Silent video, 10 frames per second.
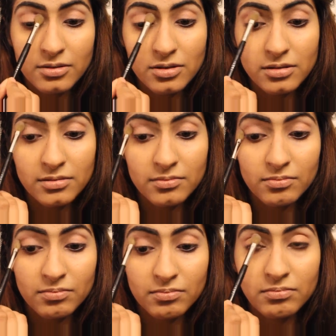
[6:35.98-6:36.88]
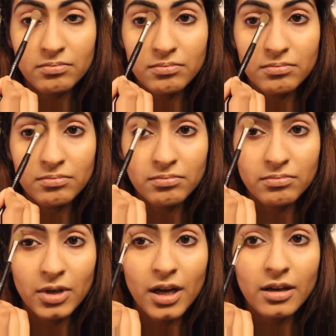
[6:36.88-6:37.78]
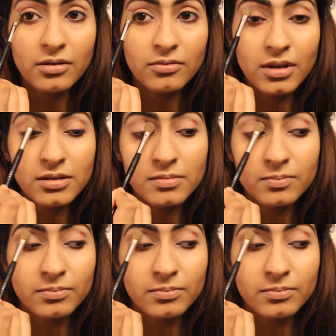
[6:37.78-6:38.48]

just kind of do this.